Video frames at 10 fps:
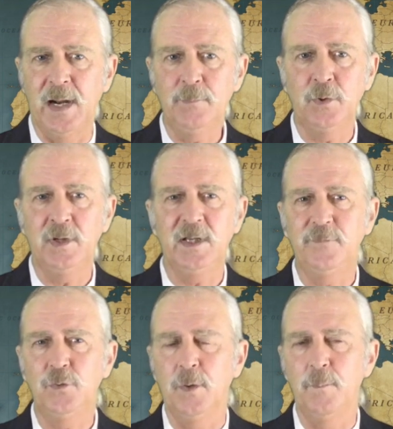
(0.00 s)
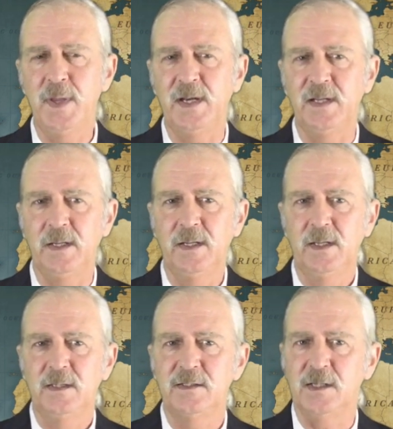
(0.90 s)
I'm going to give you a minute
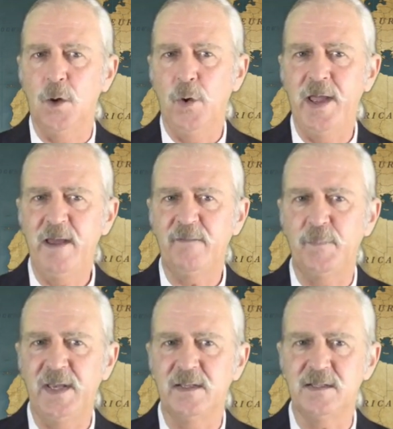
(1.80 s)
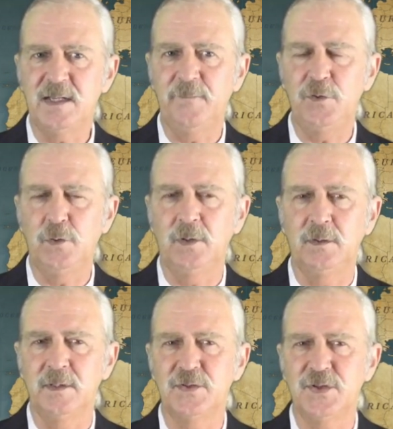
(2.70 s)
to go ahead of me and see if you
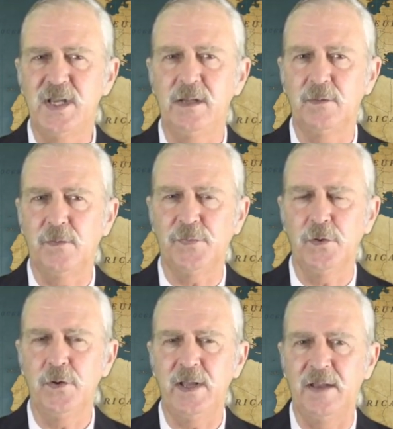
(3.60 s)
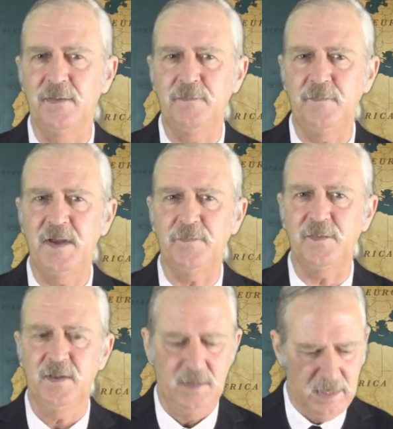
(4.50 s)
can sing the 3rd and the 5th
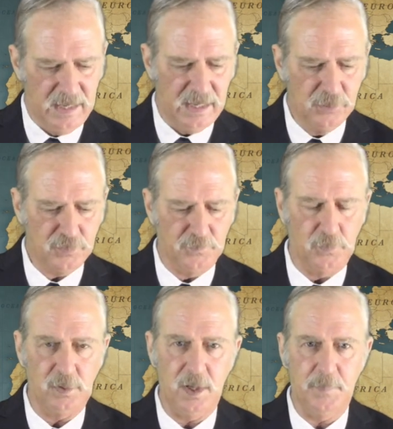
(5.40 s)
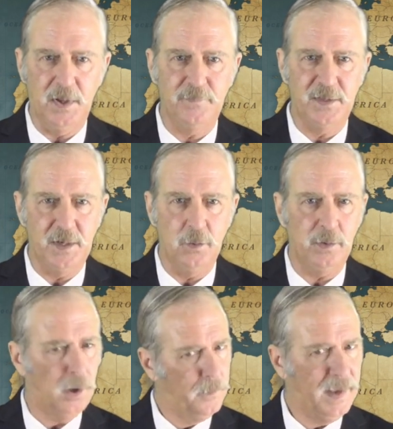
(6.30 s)
interval above the
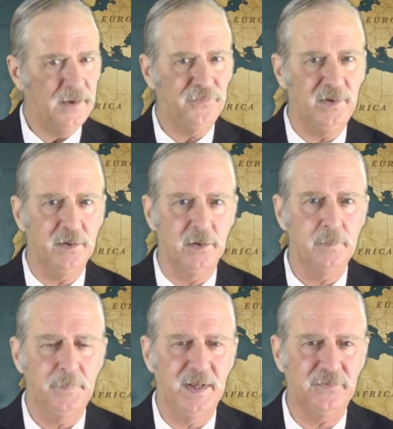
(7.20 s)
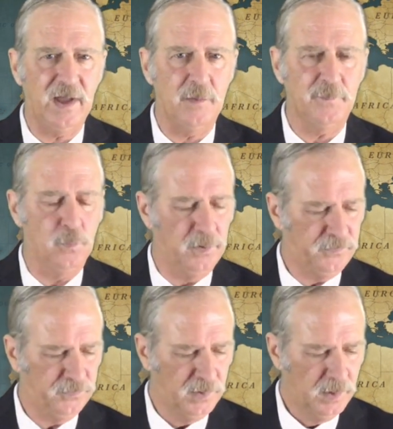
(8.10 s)
note our masked singer picks out for
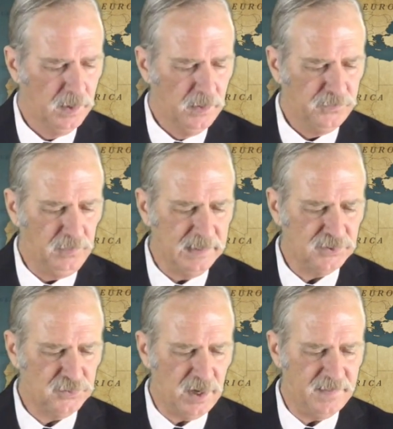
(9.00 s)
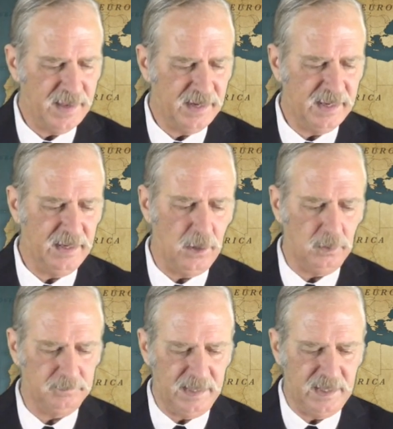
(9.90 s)
us. So let's try that again.
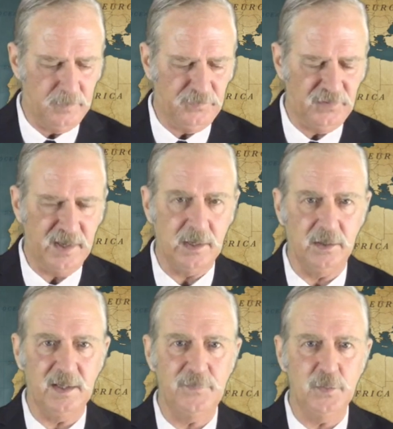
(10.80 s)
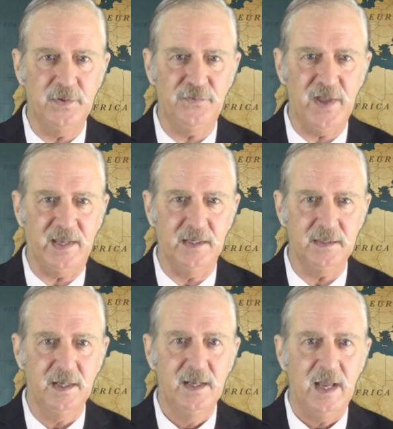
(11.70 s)
I'll let him sing, I'll give you a second,
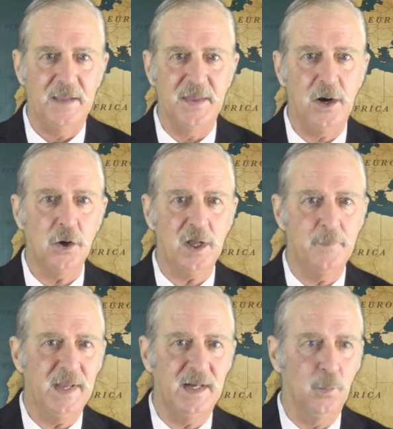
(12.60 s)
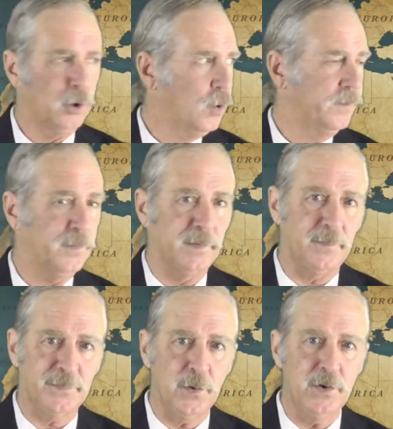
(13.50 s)
and then I'll come in and we're going for the
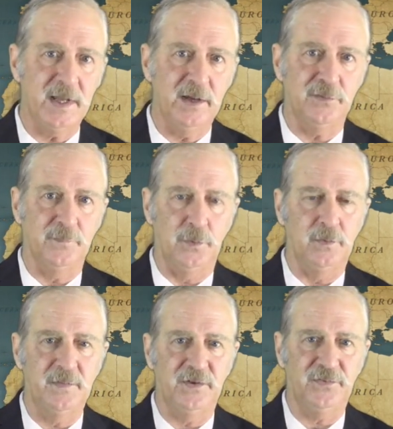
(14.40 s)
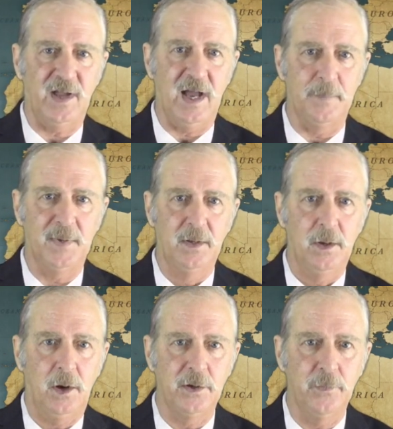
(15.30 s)
3rd interval this time.
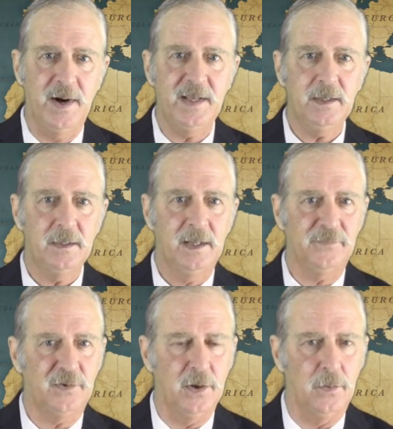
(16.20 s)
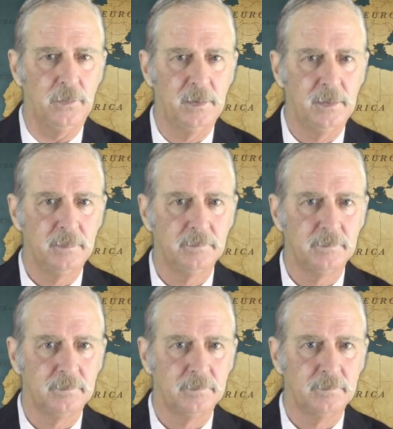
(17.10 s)
Are you ready? Let's go.
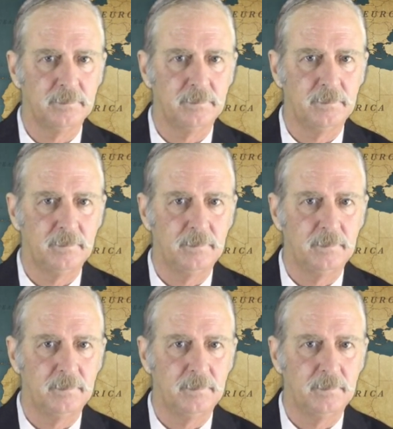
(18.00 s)
Me.